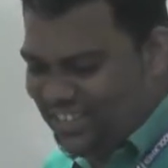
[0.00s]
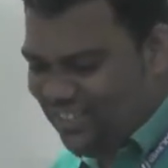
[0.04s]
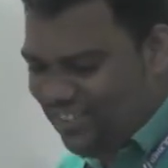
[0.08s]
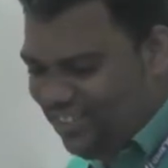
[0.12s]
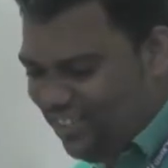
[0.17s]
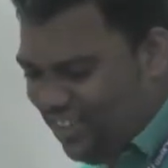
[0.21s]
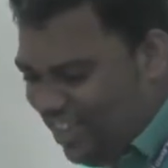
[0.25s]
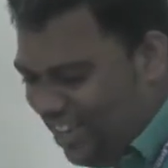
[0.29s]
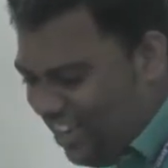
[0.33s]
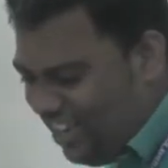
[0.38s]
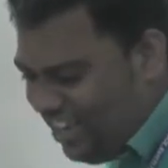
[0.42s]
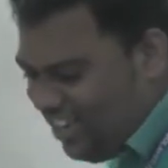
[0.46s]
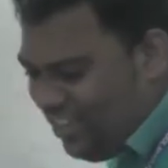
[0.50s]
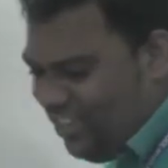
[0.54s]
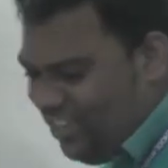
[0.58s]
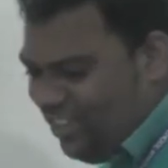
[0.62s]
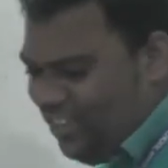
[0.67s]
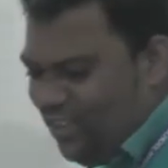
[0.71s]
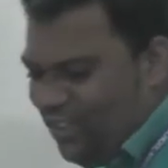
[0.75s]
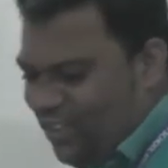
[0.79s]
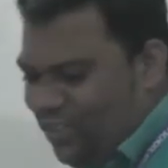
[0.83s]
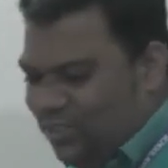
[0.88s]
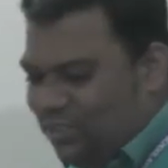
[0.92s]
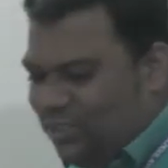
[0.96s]
Okay,
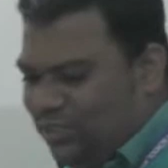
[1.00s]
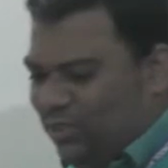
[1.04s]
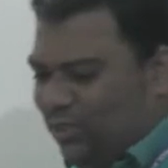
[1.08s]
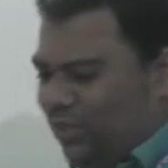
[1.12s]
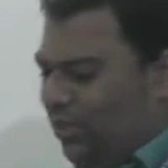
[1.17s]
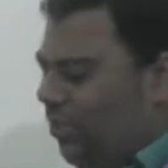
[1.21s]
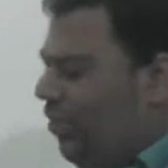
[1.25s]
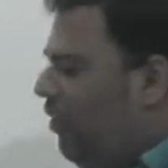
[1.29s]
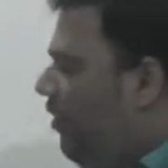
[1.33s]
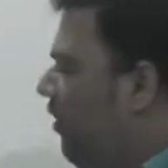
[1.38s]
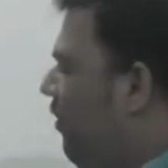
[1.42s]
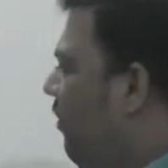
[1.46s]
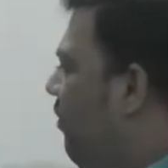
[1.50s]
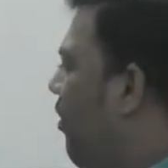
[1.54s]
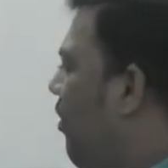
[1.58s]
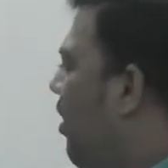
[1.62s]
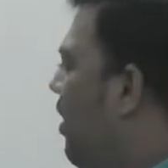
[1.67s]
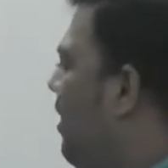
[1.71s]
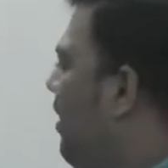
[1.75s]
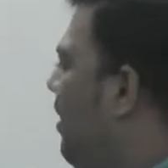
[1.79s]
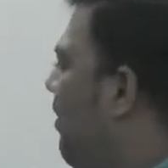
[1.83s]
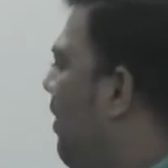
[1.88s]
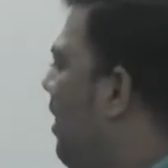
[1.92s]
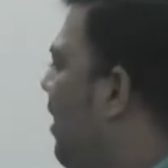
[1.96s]
so
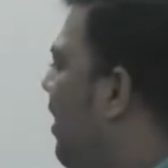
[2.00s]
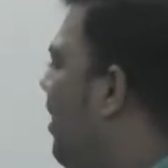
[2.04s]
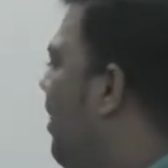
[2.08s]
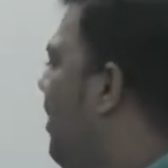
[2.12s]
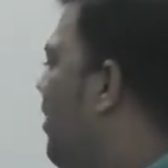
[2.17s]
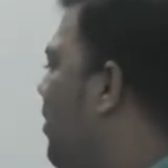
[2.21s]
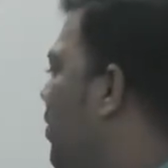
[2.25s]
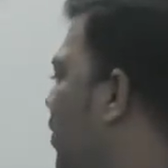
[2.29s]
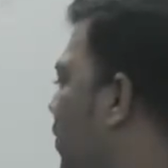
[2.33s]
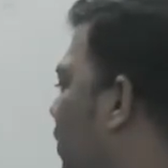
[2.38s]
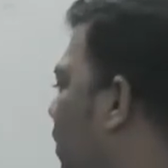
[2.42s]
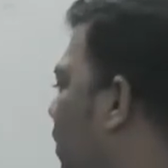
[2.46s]
whatever you